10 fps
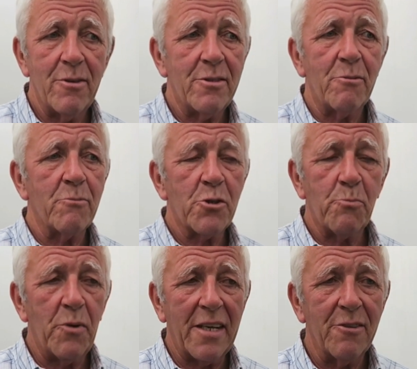and some
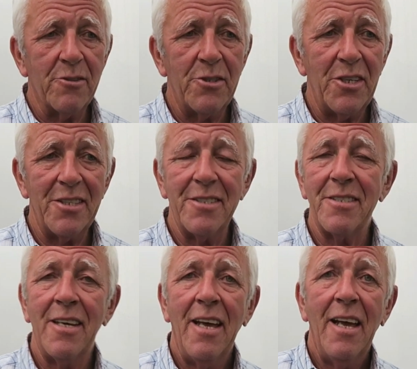spring
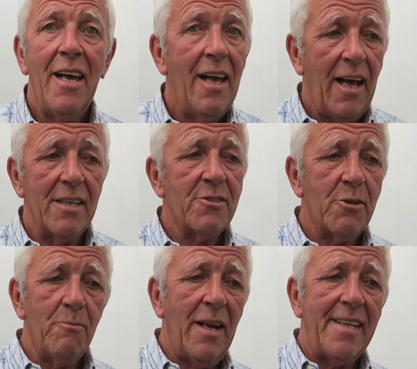onions and
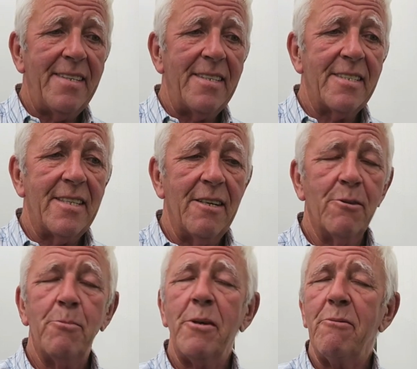some lettuce
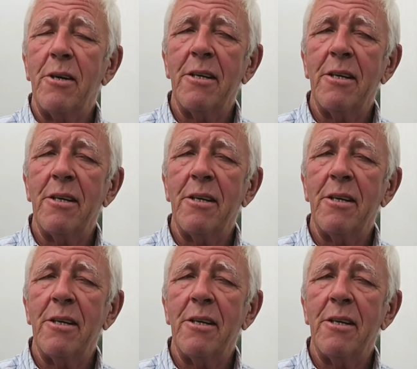still, but